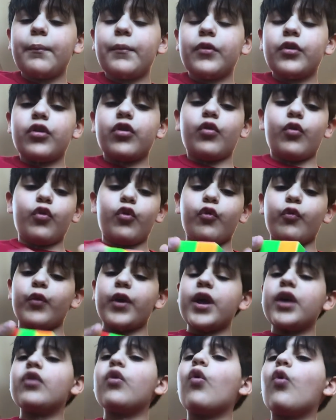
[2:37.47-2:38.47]
So
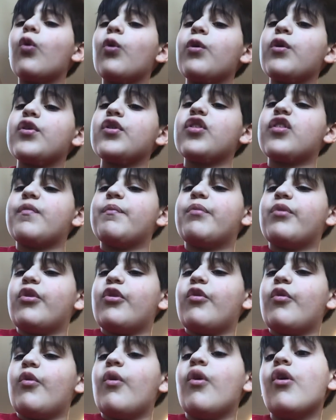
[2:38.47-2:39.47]
green, orange,
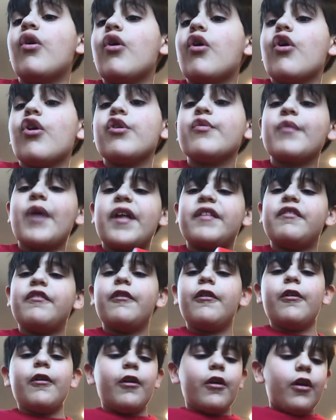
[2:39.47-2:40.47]
blue, or red.
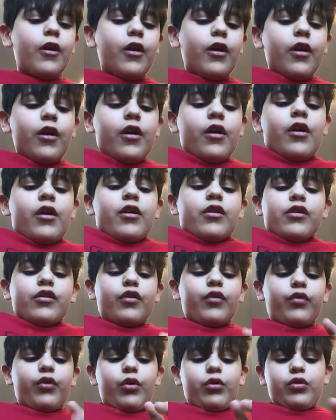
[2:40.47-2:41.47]

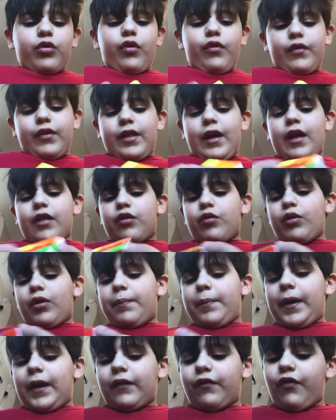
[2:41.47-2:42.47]
So those are the sides you could
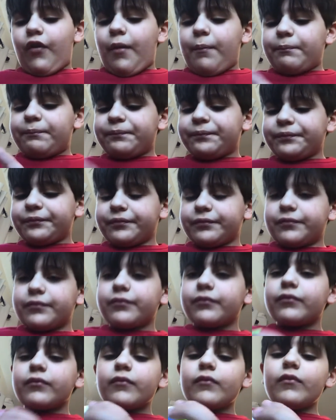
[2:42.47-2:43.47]
pick from.
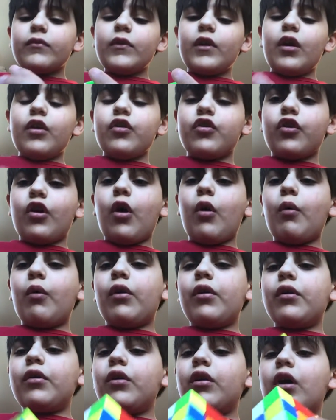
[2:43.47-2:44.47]
So
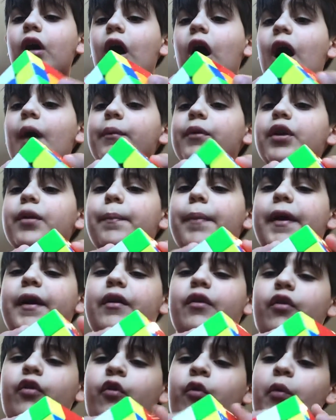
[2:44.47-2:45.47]
I'm gonna pick
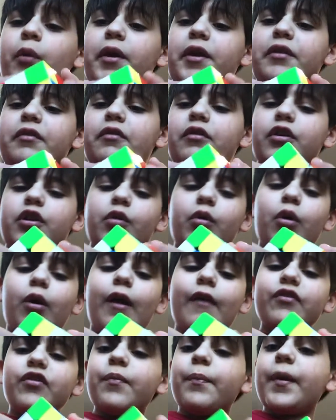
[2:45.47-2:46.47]
green. You don't
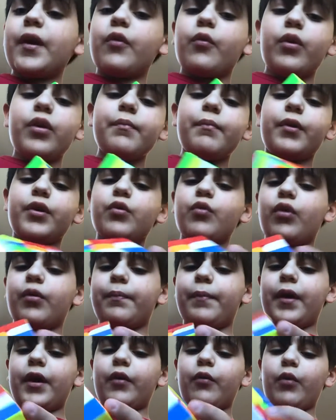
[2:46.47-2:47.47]
have to pick green, but you could
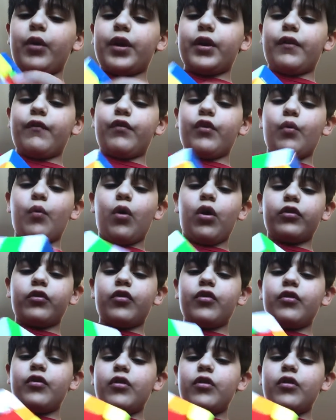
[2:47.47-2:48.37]
pick green if you want.